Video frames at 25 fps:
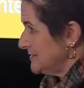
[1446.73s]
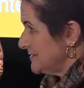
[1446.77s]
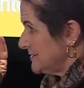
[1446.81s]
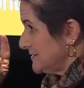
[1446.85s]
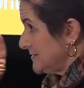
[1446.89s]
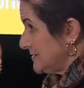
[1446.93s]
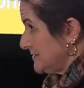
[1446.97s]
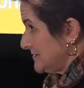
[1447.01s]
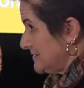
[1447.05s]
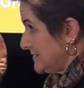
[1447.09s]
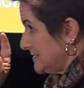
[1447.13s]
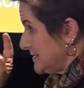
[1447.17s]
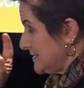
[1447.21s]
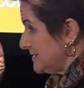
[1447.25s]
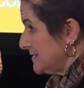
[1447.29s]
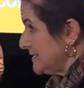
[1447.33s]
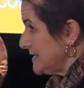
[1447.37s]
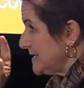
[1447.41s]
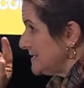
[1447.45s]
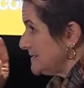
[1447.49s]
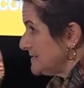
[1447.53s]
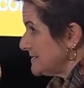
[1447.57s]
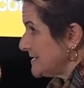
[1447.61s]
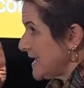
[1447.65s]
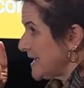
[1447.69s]
So still
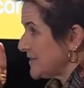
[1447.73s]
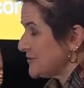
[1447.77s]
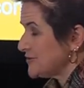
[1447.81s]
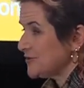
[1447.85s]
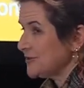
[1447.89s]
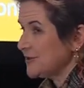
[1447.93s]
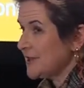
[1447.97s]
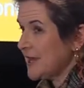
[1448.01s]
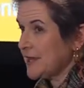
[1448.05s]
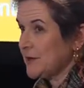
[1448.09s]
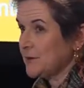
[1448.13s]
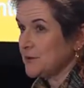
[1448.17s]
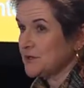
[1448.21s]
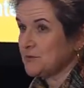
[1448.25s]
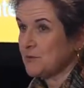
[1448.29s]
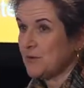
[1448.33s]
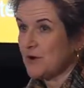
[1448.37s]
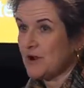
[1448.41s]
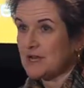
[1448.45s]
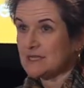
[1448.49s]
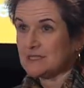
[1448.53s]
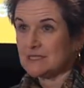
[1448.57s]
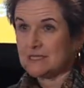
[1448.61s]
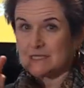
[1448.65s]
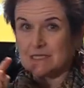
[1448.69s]
needs natural language
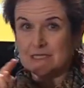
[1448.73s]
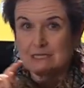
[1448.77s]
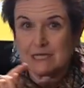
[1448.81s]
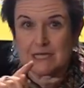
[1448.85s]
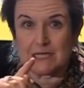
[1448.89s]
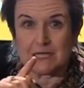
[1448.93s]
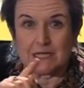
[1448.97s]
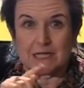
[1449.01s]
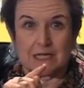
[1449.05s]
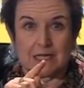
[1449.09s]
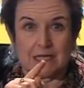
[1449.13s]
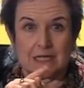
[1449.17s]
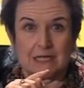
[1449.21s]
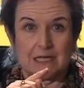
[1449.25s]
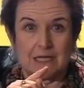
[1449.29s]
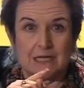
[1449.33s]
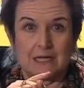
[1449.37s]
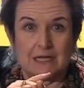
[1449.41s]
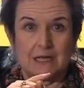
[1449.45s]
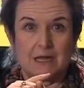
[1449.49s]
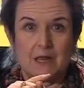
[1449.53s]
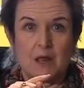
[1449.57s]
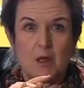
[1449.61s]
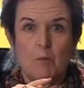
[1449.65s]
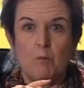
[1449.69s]
processing.
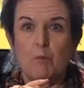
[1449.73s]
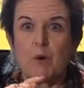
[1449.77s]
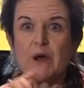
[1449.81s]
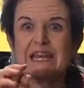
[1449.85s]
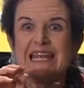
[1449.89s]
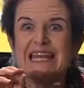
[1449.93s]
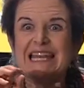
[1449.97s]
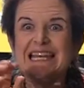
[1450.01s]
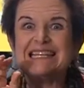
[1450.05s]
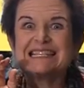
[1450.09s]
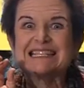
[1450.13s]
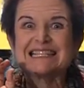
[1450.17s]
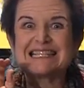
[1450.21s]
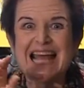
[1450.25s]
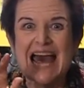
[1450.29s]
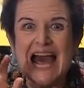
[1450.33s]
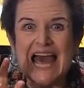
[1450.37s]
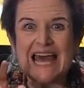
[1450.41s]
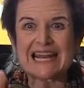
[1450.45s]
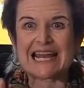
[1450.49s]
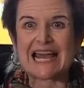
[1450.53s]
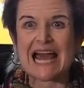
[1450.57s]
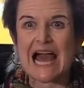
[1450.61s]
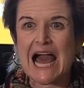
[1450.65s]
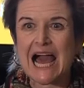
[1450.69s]
But it is
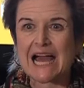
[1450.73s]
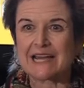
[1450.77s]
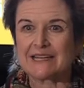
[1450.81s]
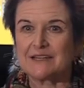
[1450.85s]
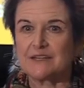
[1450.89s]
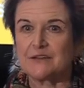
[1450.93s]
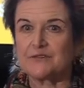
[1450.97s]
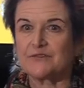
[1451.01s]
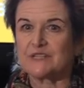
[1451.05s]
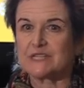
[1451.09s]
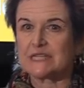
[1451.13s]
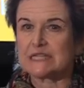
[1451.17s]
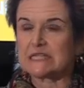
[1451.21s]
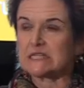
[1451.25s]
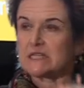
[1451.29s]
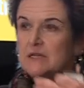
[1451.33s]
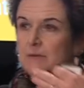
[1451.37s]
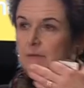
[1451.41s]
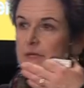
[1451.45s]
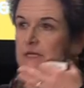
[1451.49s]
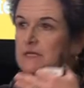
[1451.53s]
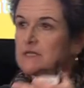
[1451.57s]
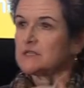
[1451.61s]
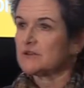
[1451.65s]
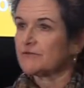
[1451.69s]
not a cognitive
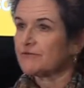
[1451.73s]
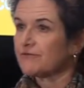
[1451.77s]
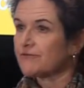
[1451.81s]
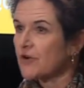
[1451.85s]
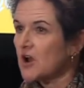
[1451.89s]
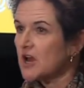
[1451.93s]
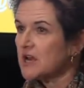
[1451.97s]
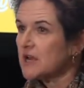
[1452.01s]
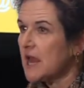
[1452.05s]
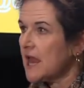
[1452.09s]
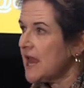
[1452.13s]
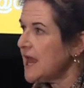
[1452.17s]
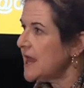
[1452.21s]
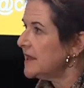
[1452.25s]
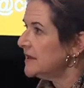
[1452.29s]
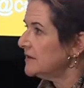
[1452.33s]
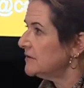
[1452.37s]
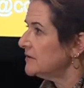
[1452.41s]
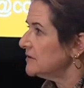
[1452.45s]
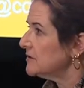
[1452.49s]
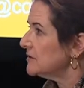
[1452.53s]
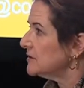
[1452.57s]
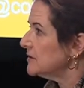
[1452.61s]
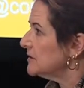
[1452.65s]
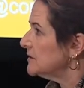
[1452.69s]
system. It is a front
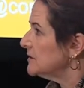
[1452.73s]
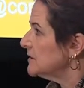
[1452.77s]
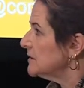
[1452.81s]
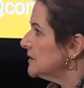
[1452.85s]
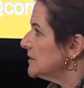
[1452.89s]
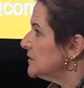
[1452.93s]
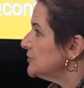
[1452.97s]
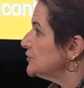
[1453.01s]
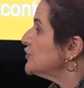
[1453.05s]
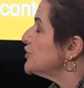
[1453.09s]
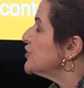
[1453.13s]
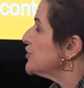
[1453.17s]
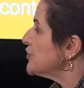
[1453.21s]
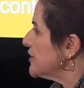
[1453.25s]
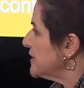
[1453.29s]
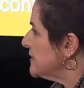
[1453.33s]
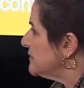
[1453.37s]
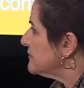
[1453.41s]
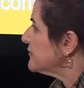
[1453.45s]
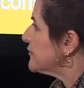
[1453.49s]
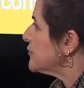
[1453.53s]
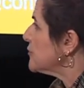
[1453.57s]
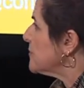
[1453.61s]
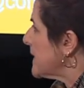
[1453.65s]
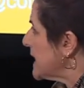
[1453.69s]
end to your
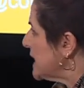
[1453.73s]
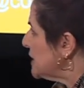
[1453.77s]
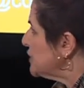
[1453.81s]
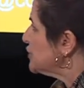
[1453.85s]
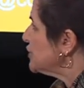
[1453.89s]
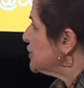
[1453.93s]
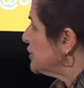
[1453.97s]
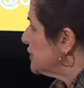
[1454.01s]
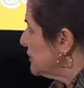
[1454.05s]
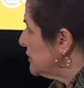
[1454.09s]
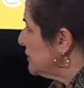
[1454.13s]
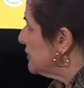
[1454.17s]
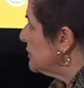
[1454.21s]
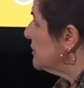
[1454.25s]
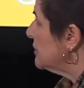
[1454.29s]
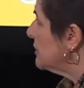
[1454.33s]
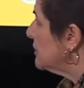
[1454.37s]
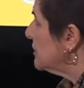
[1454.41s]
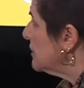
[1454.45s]
information.